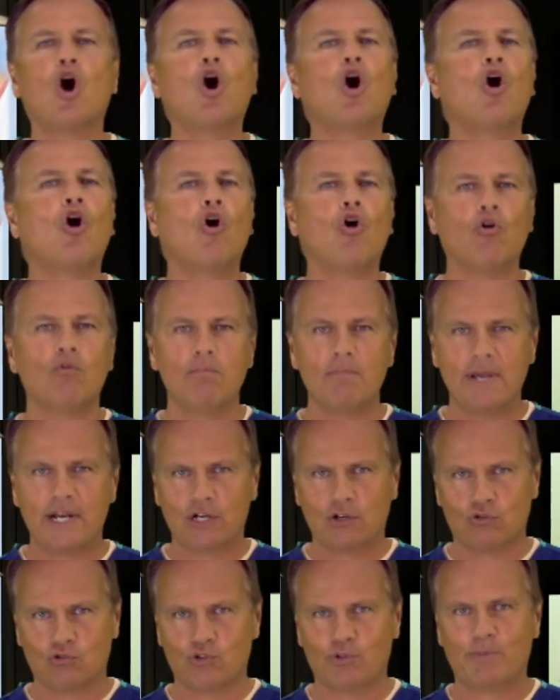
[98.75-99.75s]
all
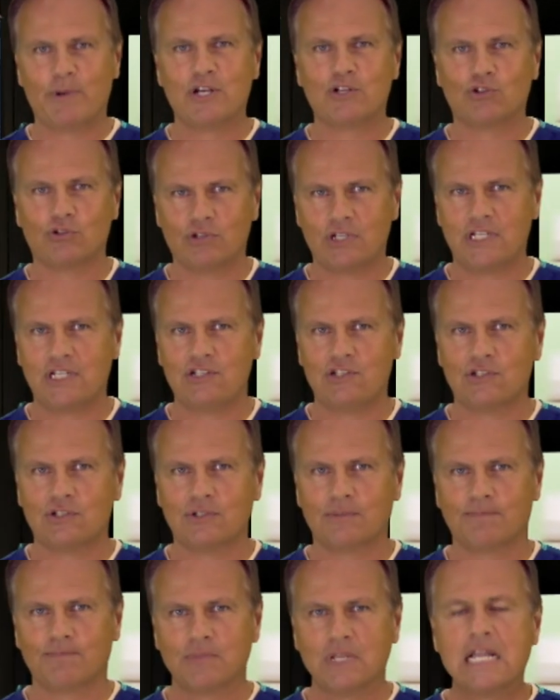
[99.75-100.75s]
medical specialties.